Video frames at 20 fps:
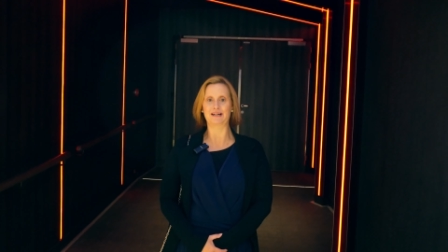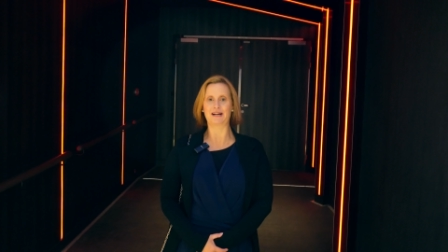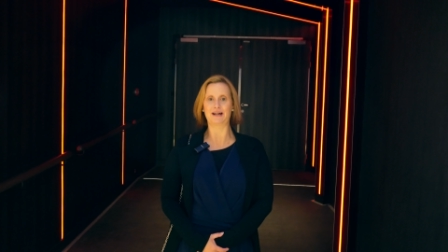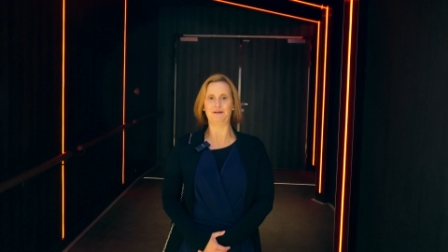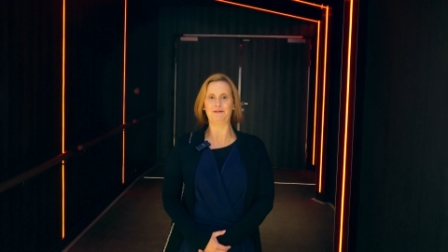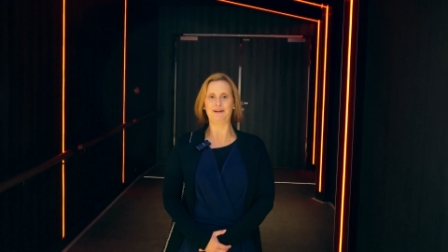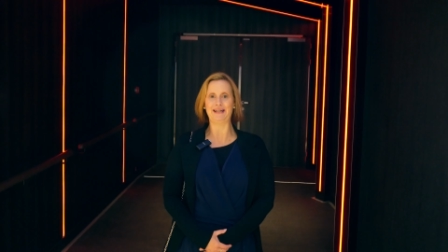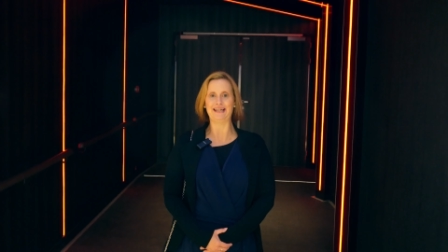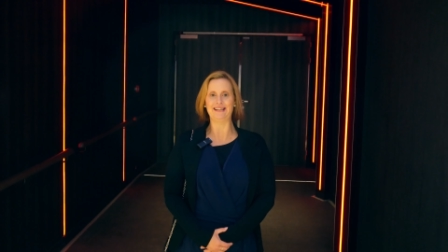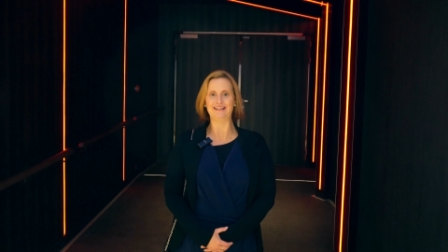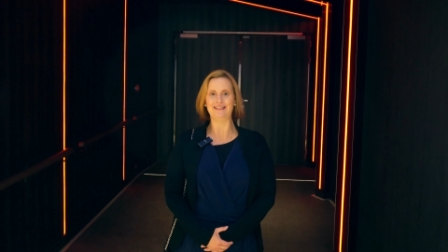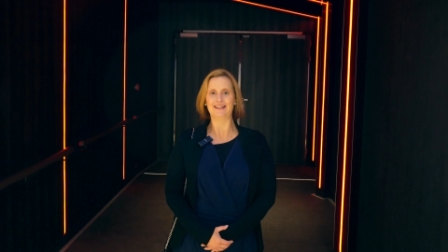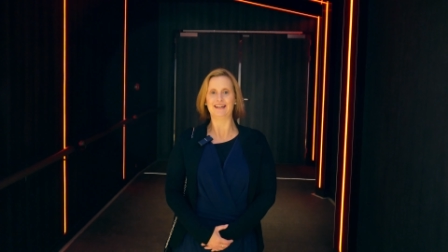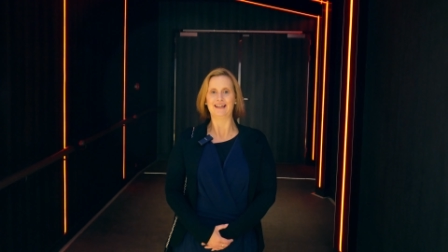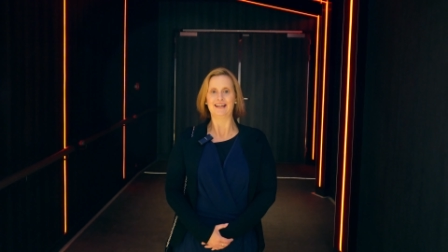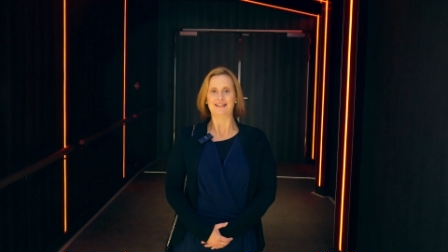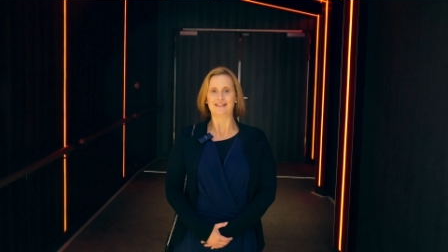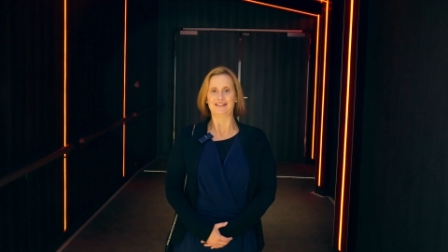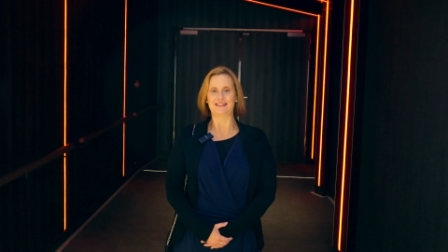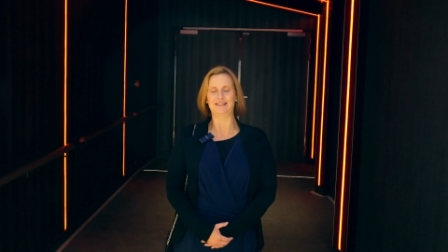go in
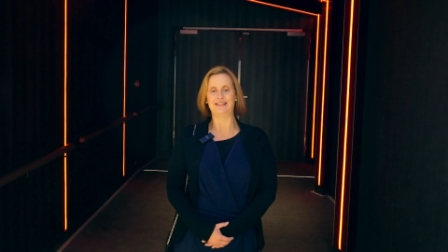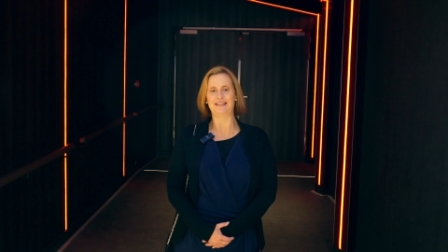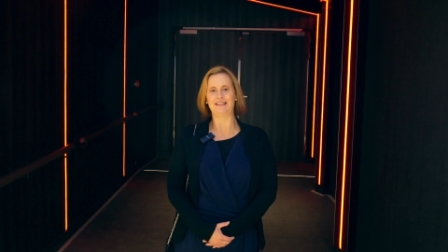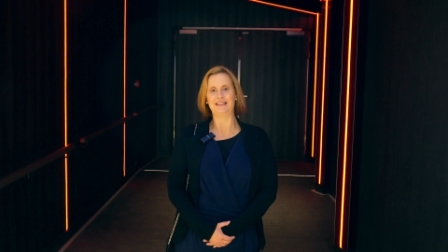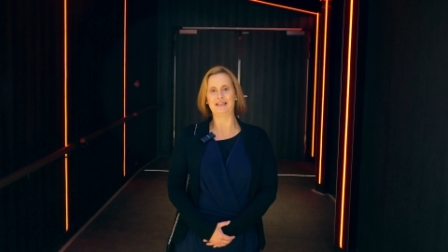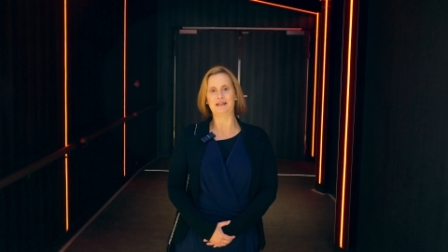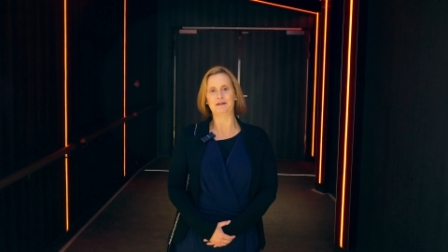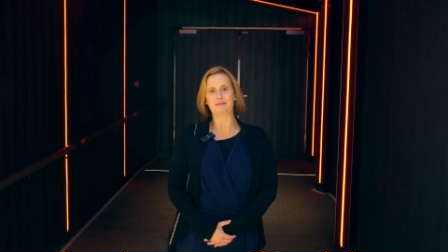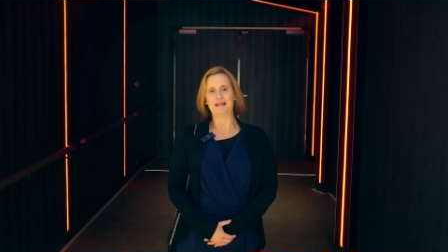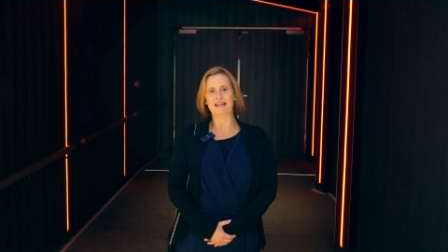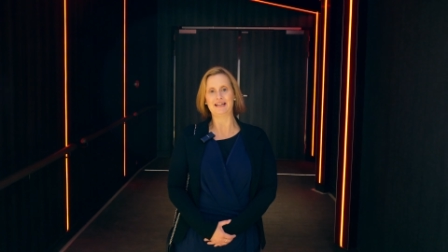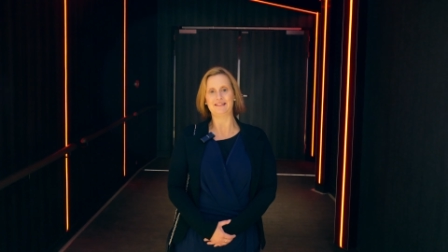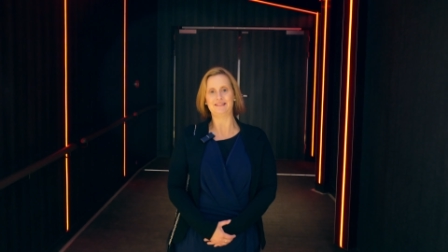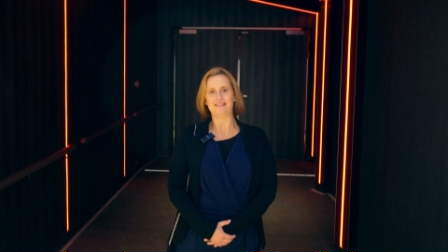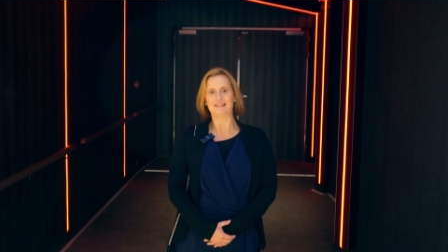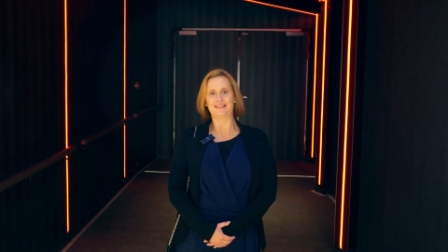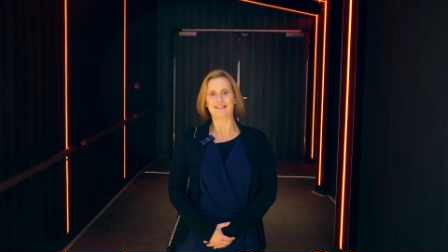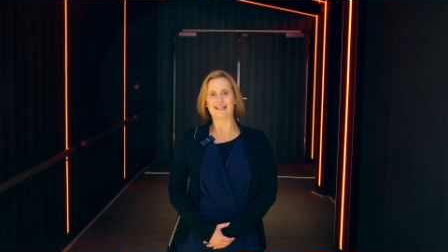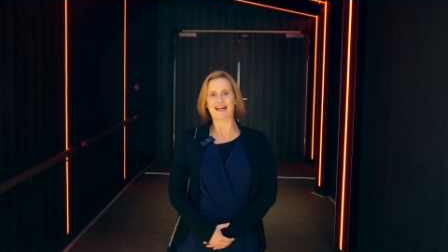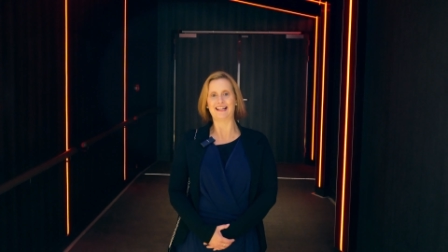to see the
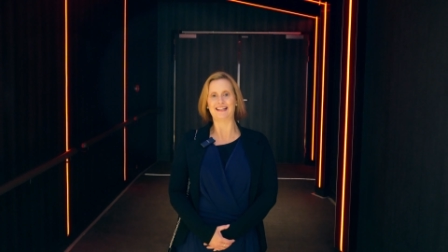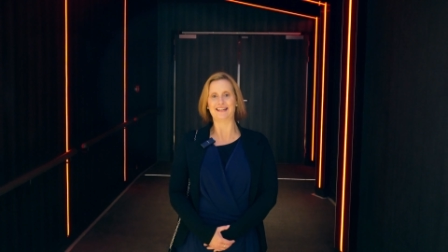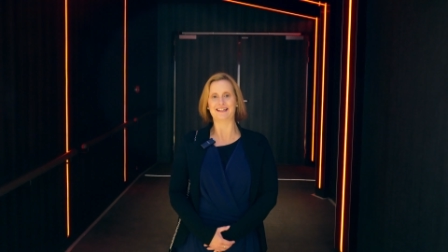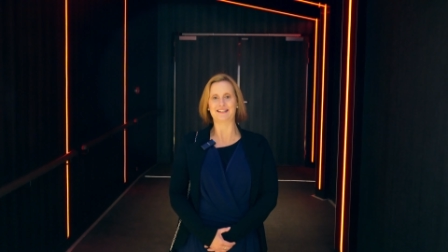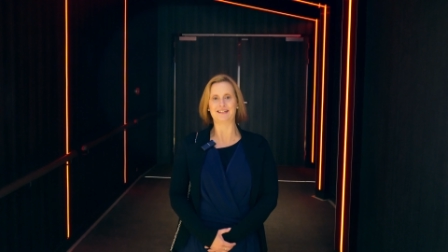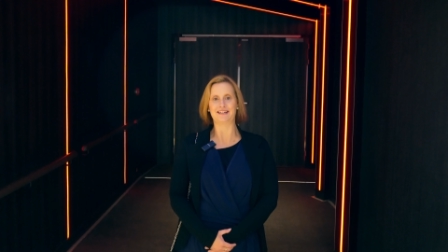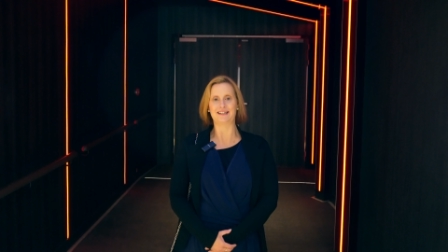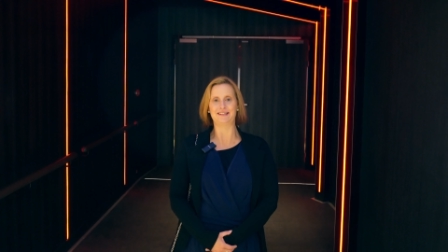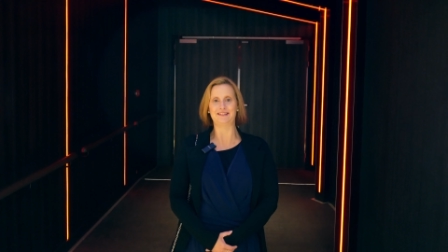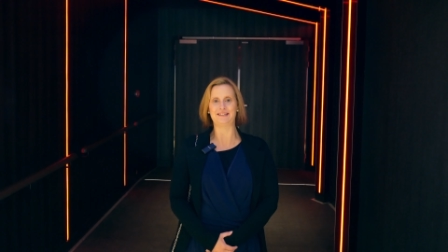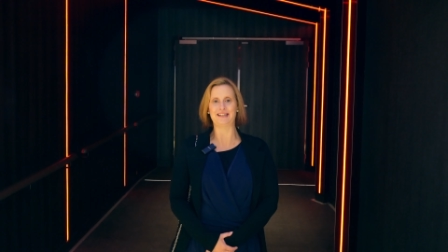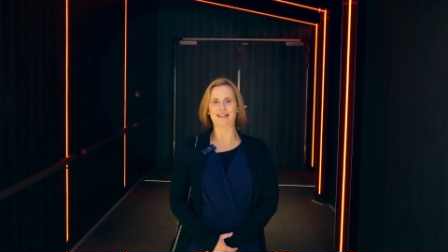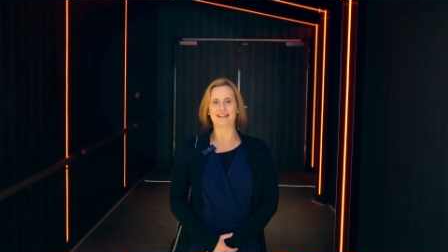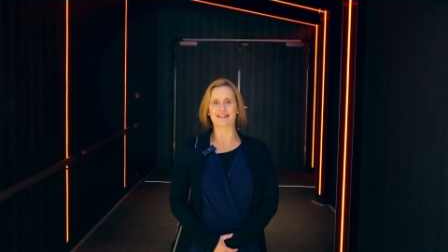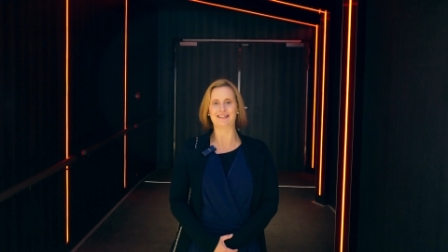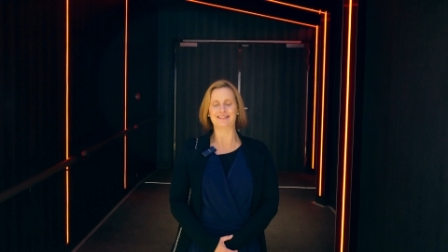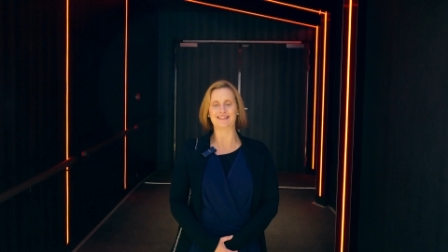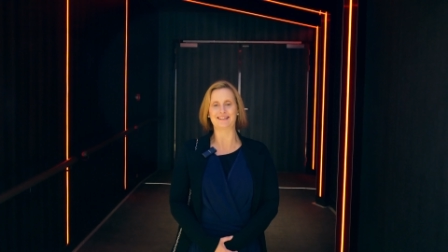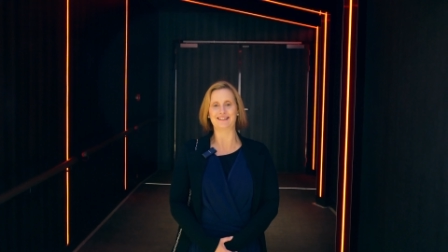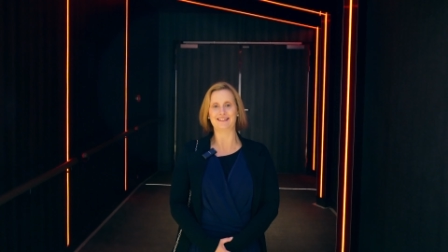amazing talented
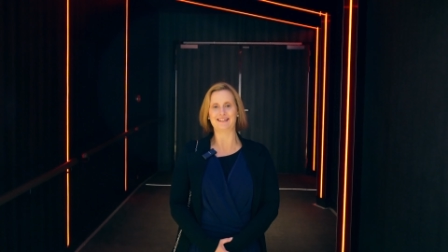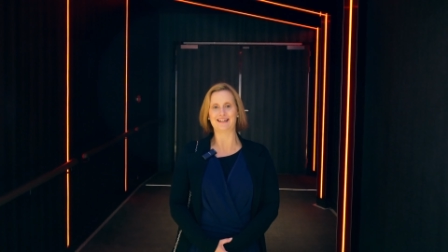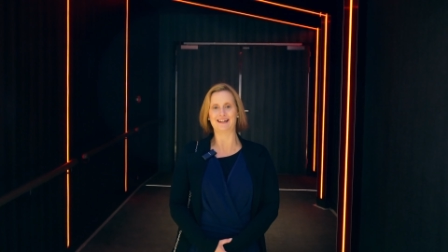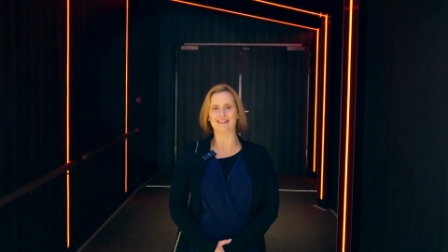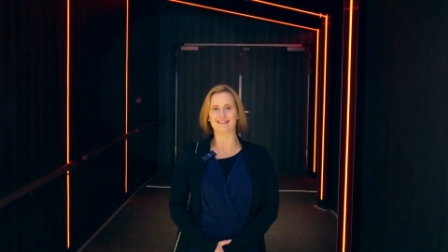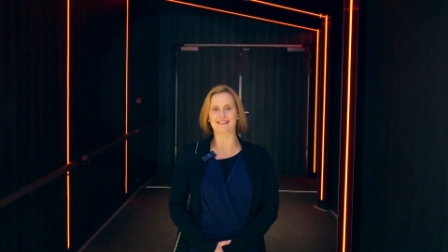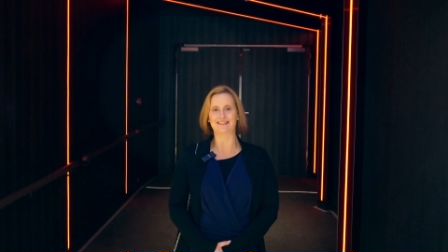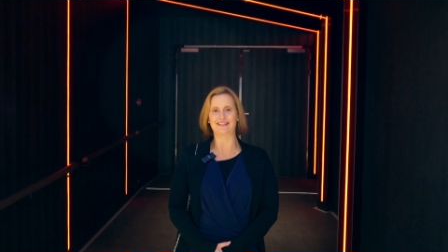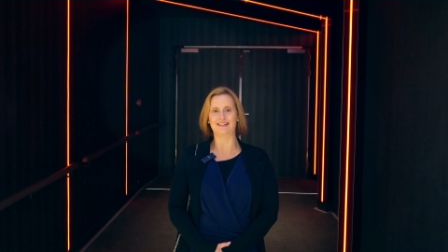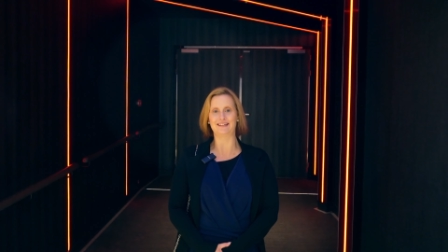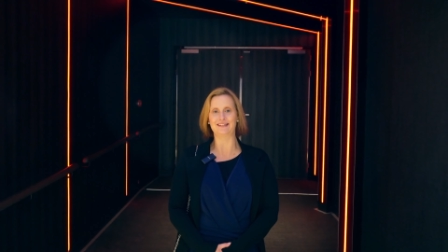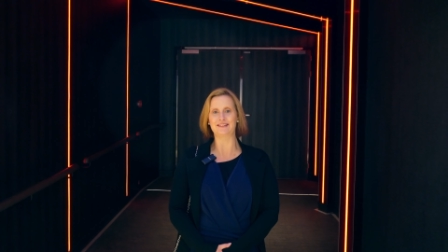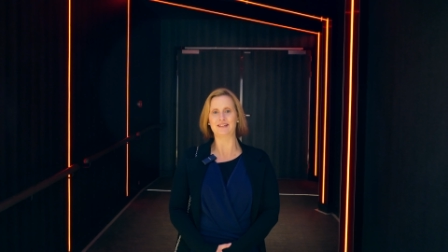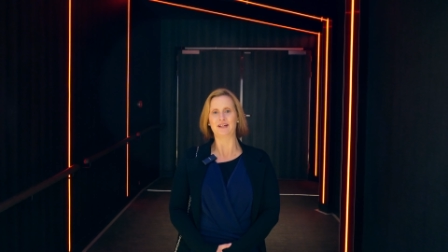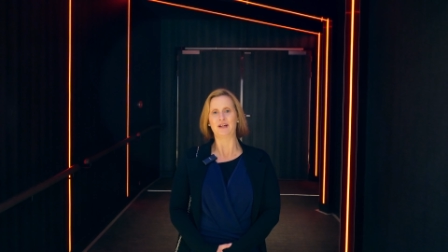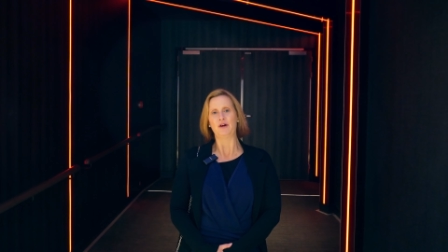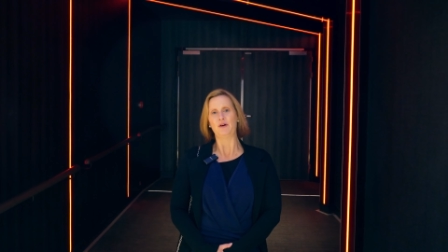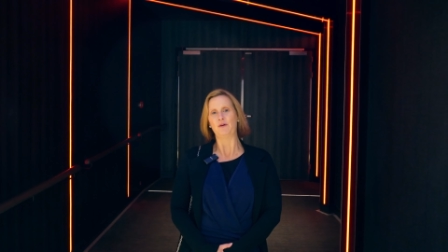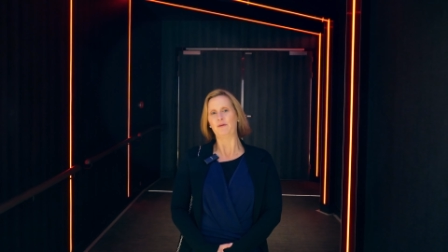singers and dancers.